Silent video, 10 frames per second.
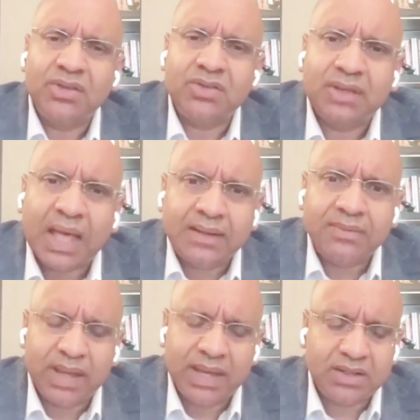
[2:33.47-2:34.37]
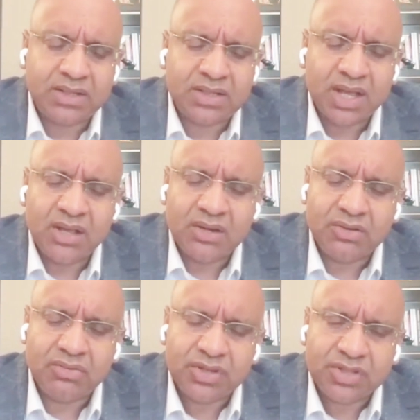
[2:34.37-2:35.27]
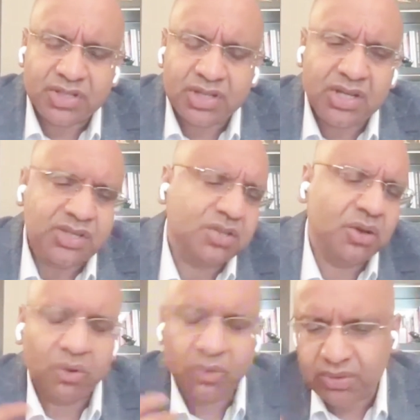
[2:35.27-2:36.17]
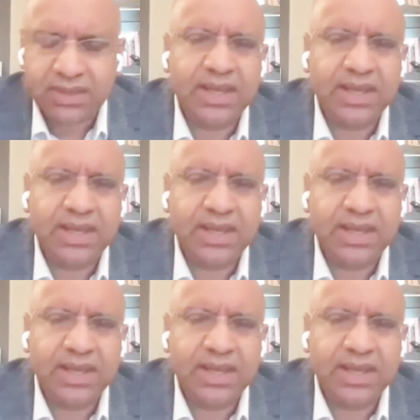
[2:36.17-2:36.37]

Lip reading: So that made us to research the whole